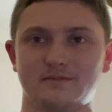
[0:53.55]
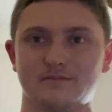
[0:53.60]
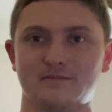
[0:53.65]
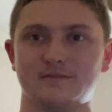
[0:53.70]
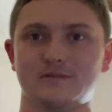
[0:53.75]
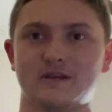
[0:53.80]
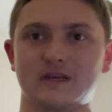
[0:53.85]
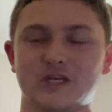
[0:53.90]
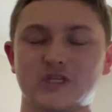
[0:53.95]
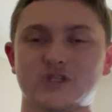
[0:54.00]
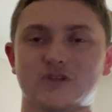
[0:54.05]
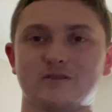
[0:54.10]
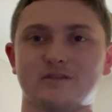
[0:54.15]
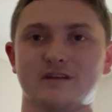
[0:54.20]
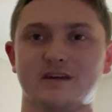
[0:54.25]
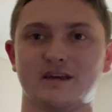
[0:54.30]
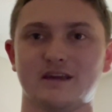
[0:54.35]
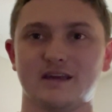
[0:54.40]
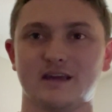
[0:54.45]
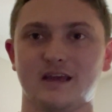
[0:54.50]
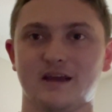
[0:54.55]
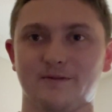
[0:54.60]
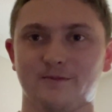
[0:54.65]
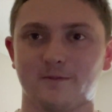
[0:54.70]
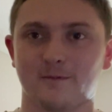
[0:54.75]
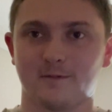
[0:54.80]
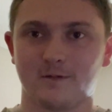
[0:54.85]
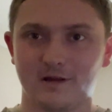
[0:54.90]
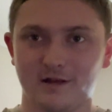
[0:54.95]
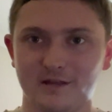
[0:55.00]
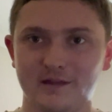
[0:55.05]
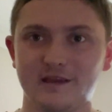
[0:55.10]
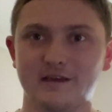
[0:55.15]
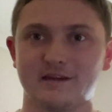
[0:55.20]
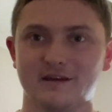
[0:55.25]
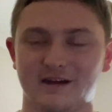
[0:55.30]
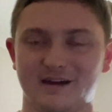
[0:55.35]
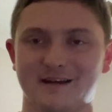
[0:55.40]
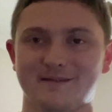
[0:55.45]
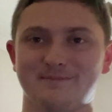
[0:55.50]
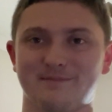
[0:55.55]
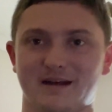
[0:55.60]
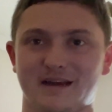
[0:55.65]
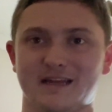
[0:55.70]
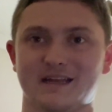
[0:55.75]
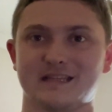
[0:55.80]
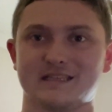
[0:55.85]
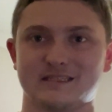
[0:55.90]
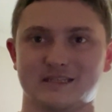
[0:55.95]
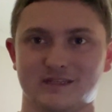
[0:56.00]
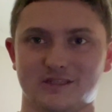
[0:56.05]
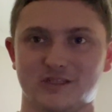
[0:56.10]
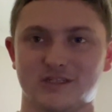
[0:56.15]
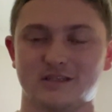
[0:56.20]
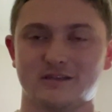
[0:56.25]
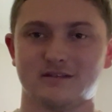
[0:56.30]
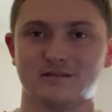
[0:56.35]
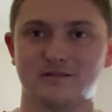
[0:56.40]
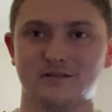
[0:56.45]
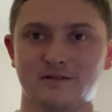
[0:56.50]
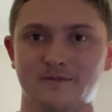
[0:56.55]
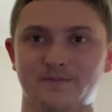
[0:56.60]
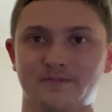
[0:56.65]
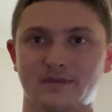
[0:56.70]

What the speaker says: yesterday have really caught my attention.